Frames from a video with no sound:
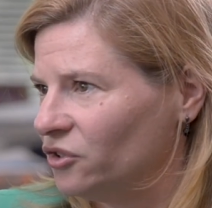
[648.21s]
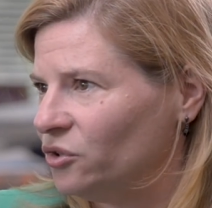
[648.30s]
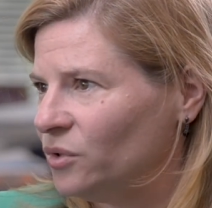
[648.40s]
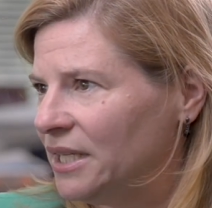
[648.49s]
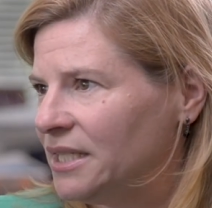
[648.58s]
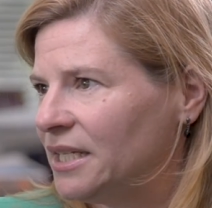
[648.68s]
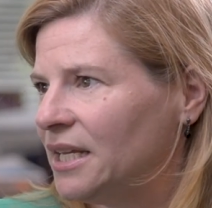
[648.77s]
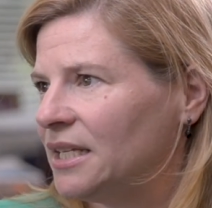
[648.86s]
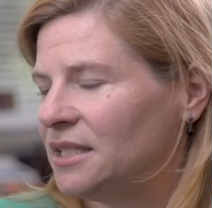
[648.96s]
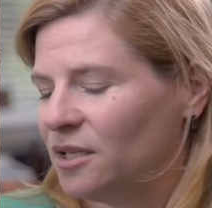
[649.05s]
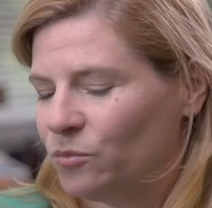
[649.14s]
You need to
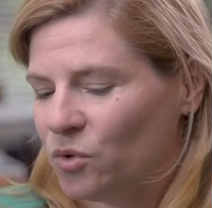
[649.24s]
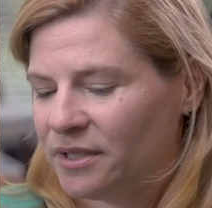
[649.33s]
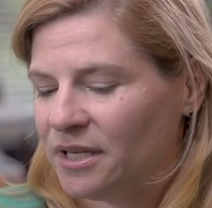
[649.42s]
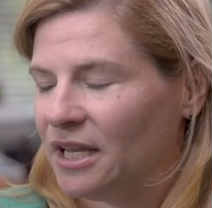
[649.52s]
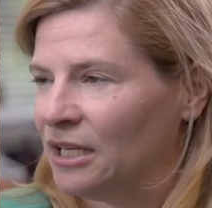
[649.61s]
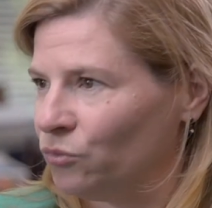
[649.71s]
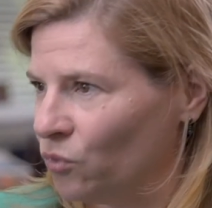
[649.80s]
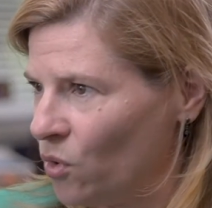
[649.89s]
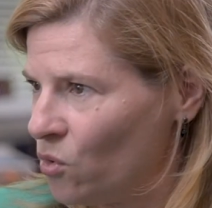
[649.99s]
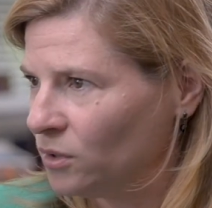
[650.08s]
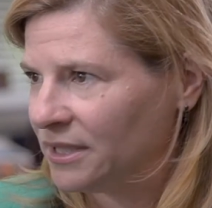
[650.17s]
get someone
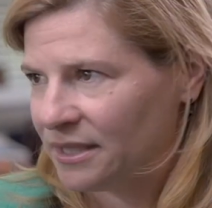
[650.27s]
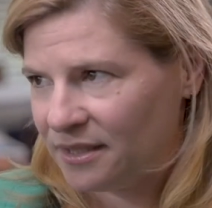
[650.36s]
enrolled in